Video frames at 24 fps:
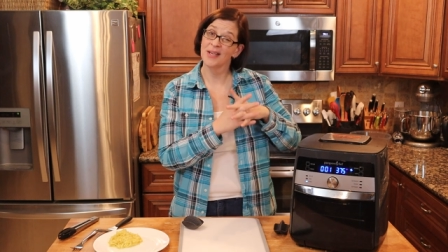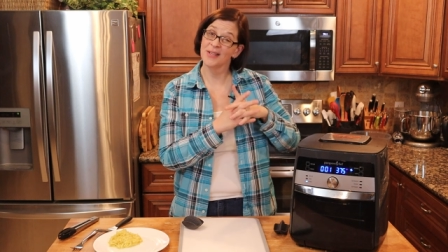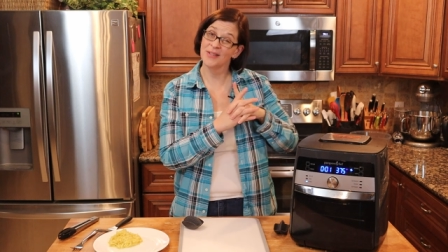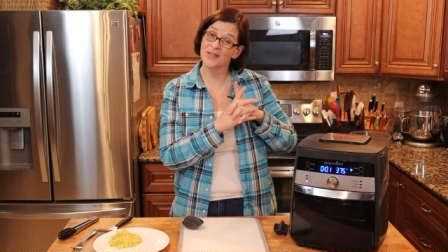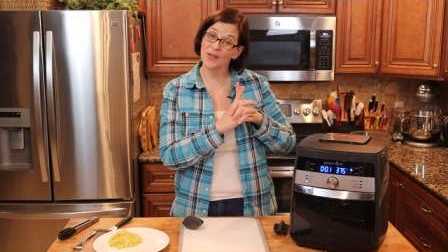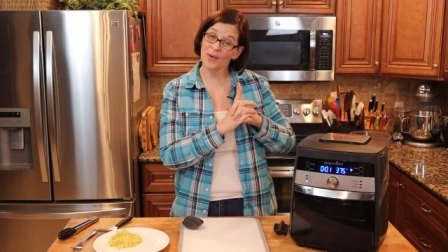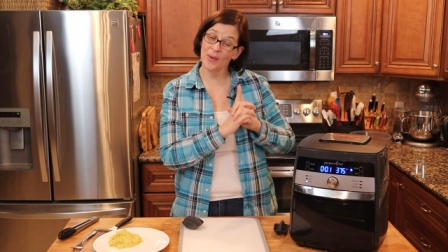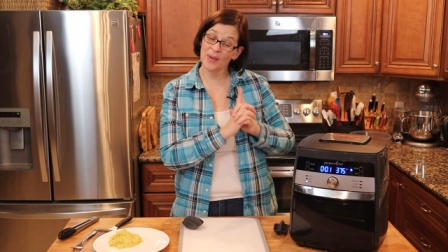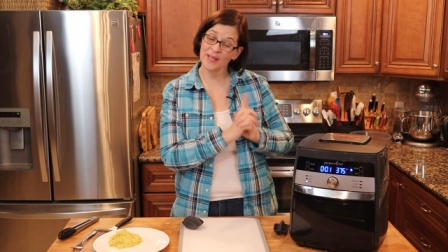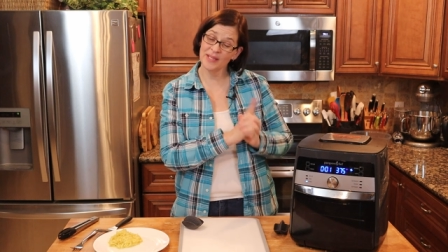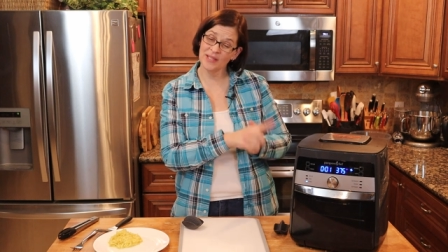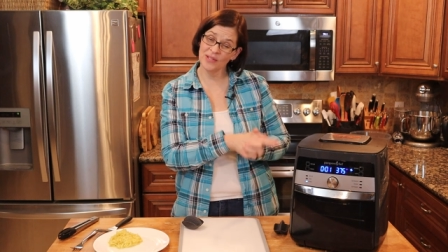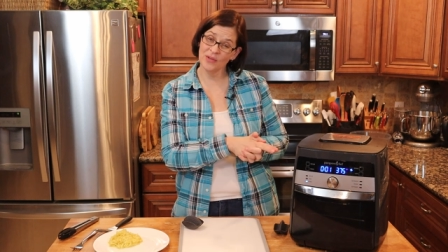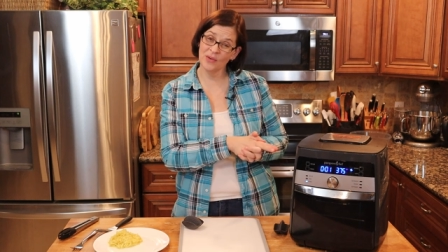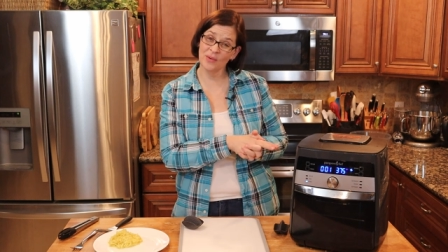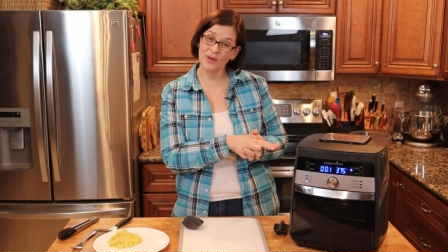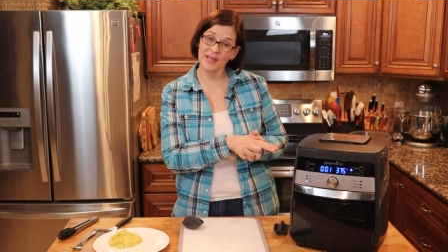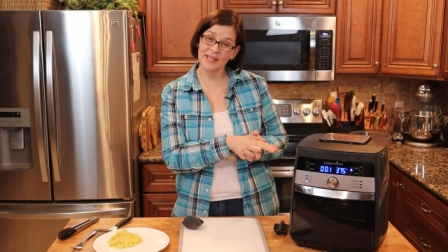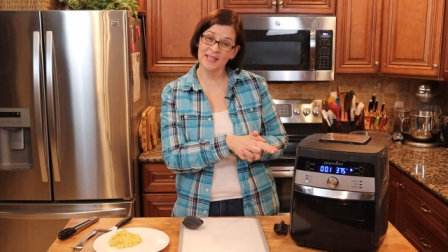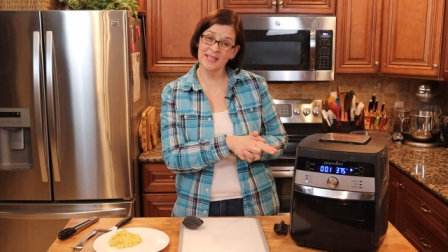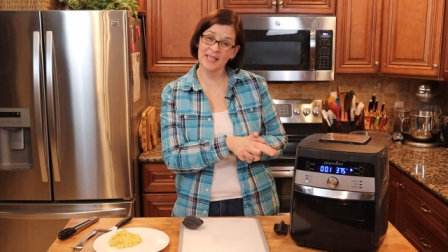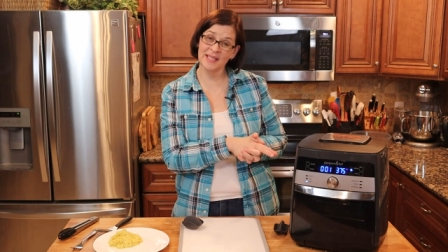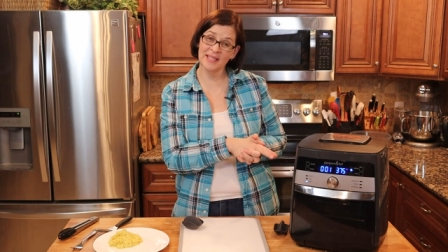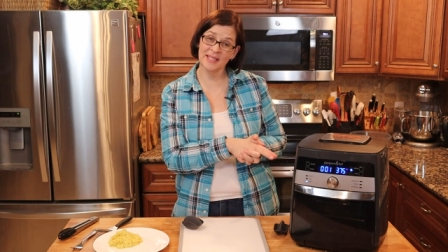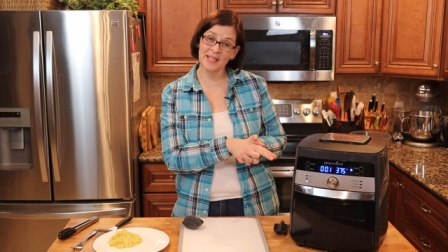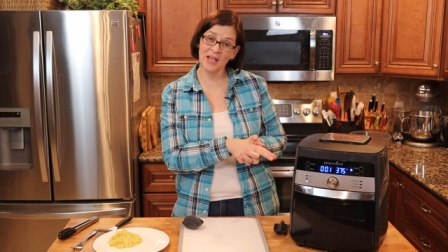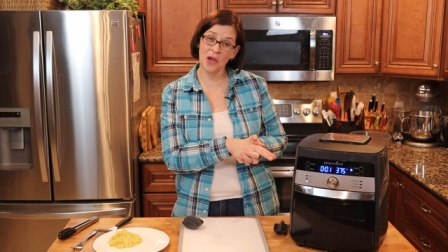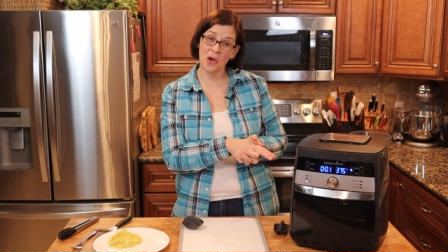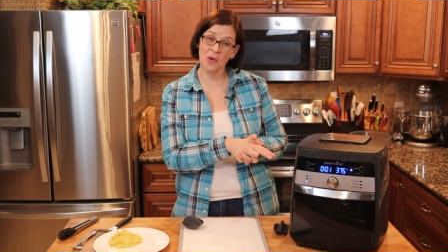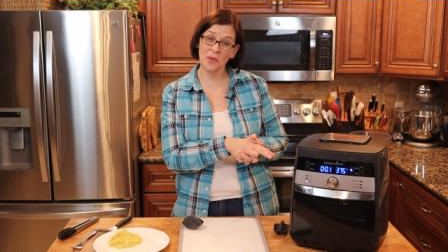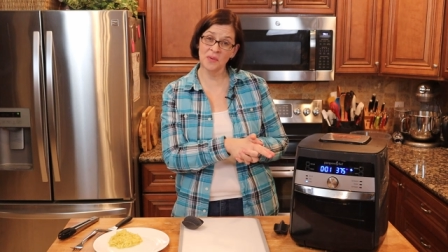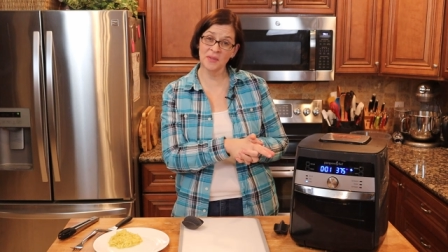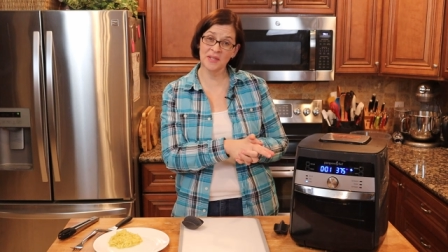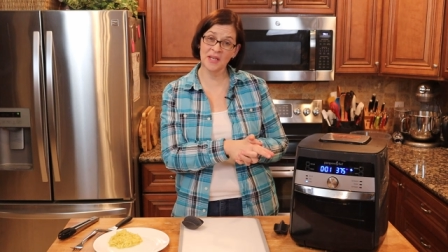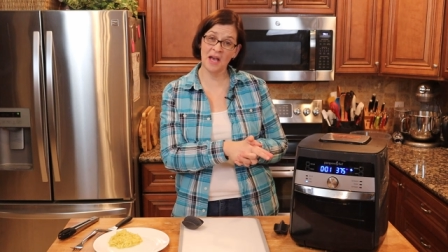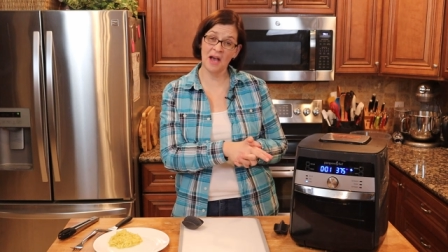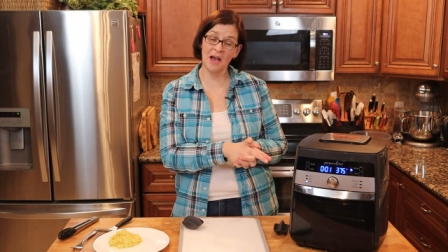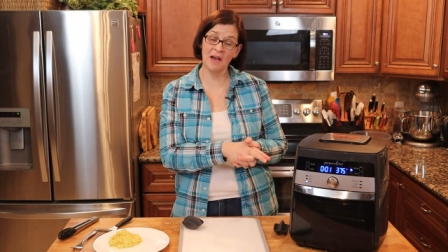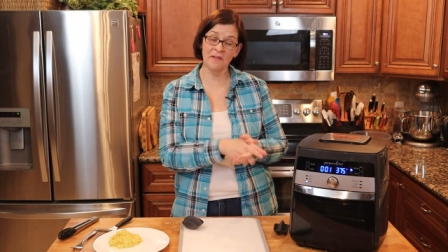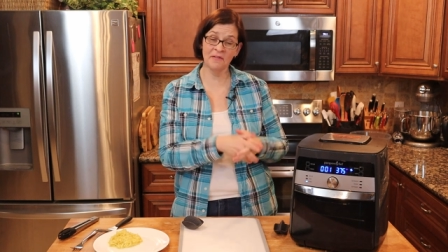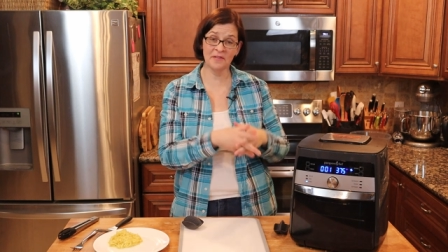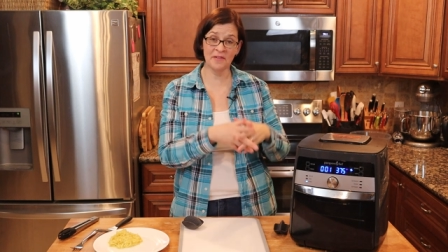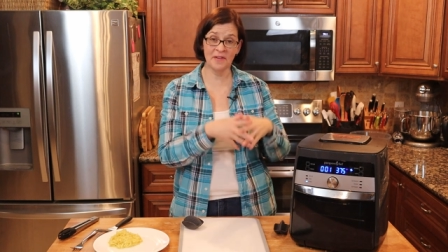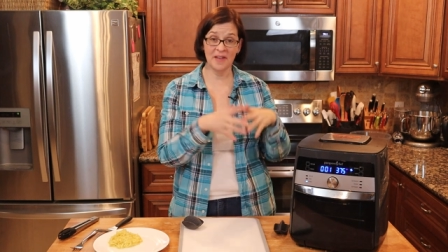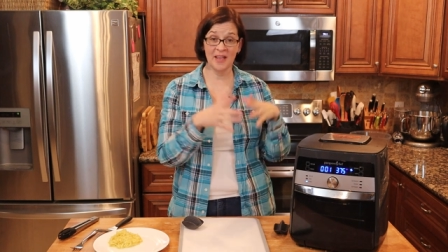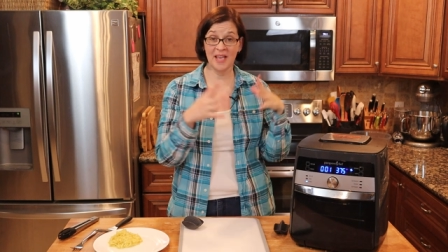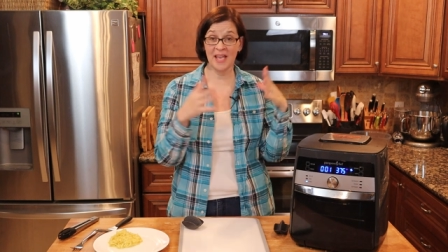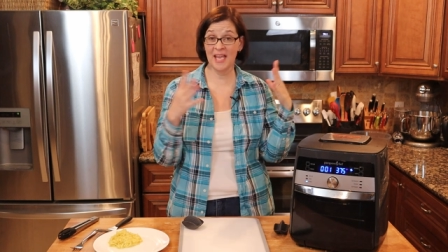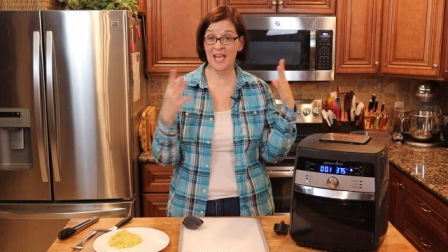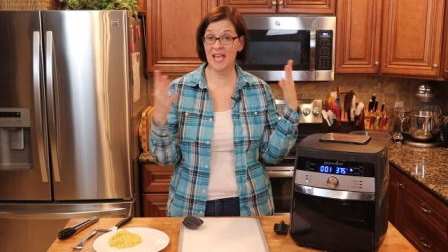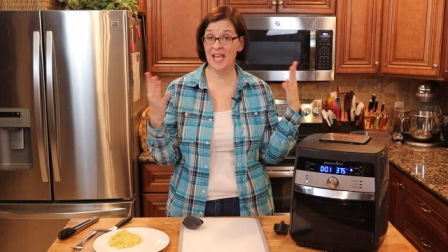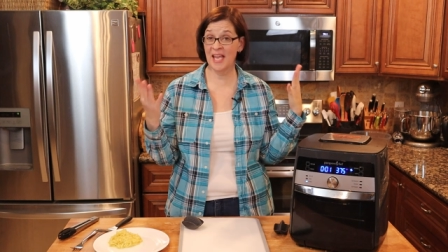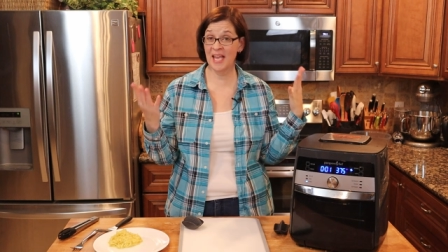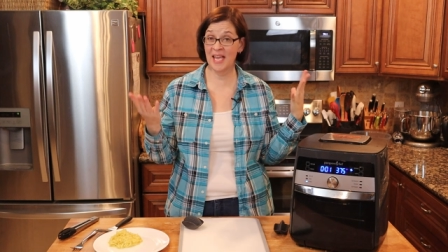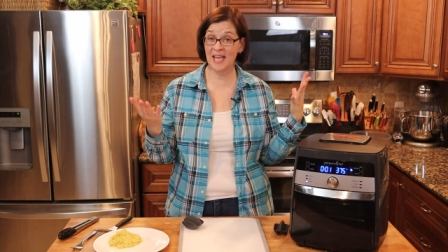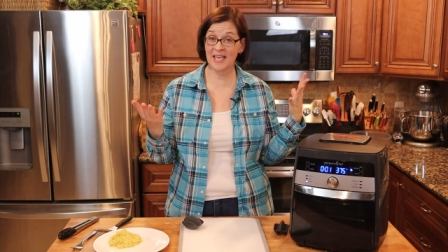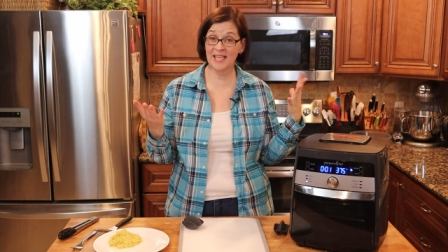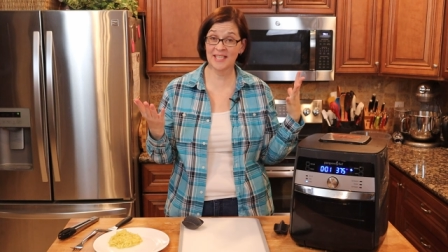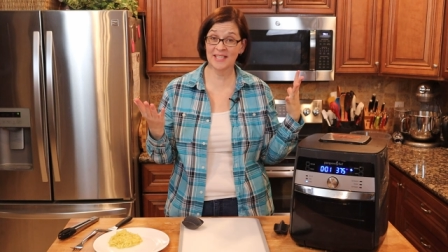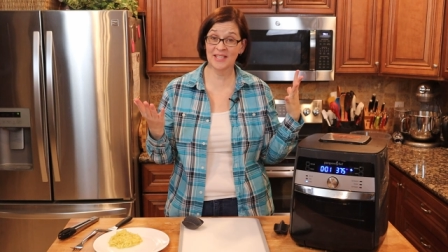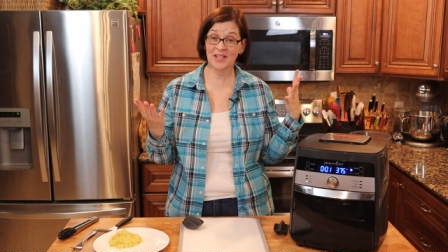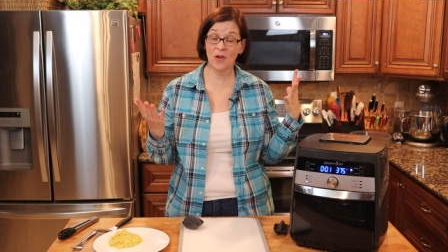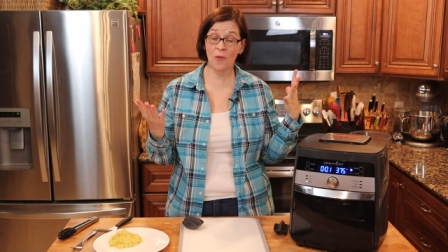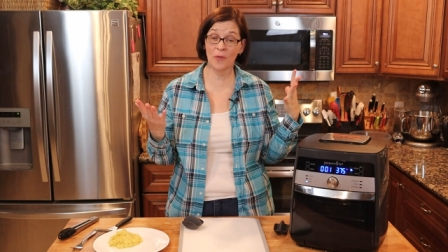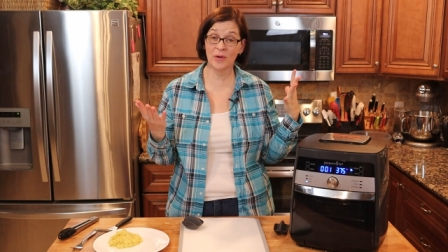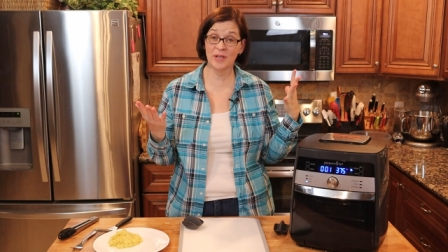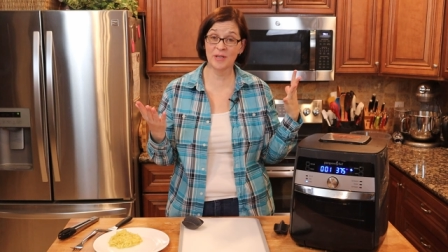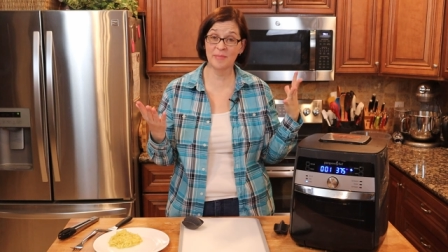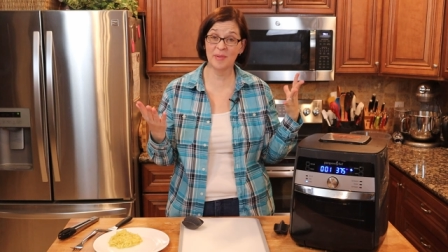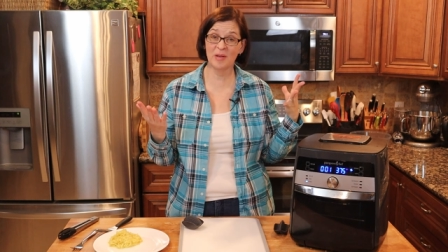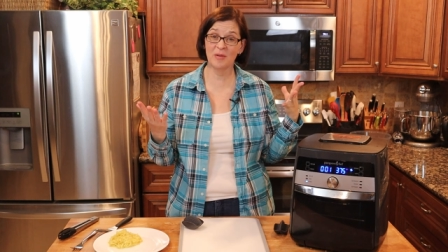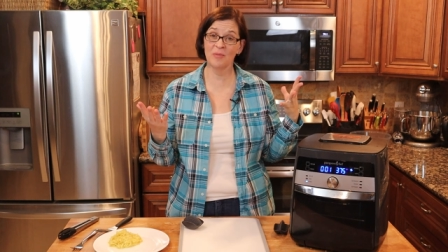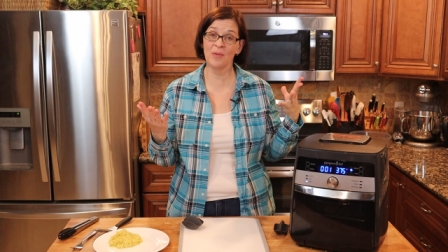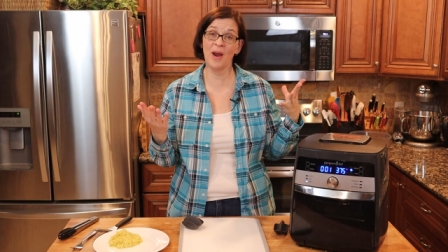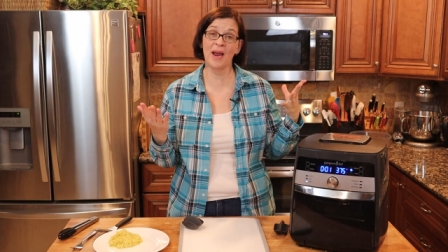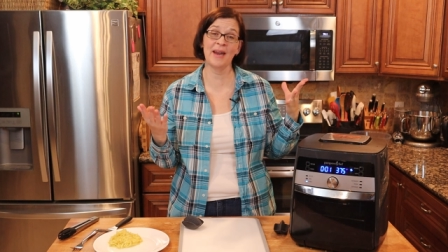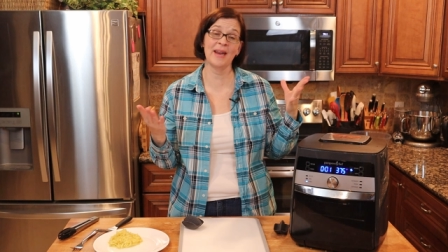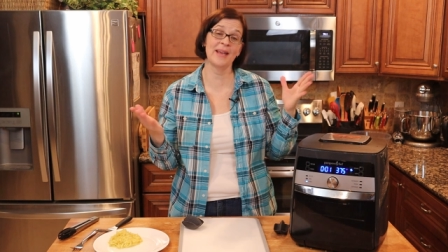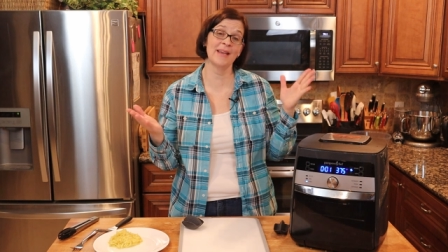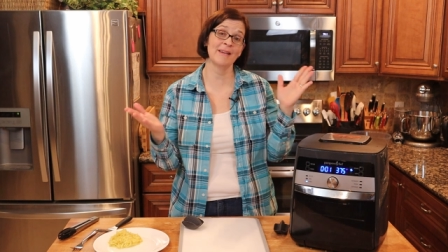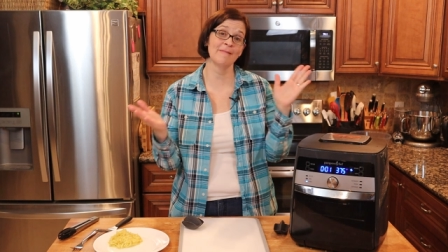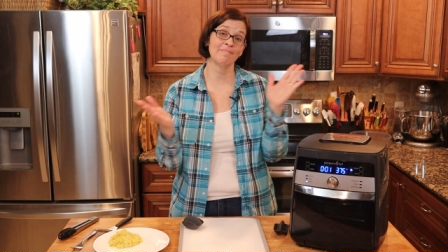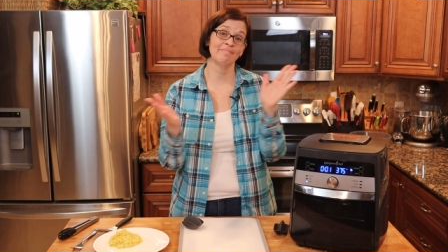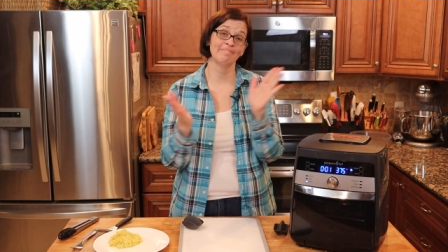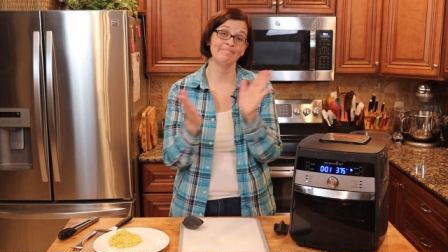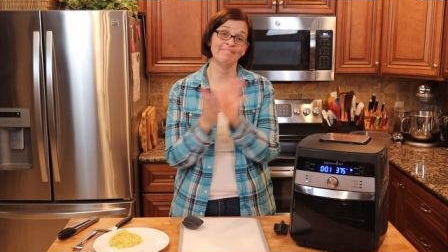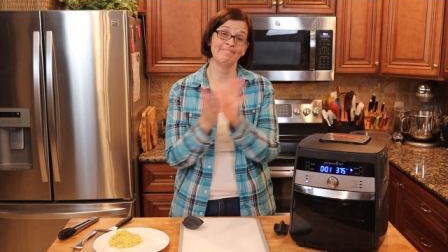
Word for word: So as soon as this goes off, it is going to be ready.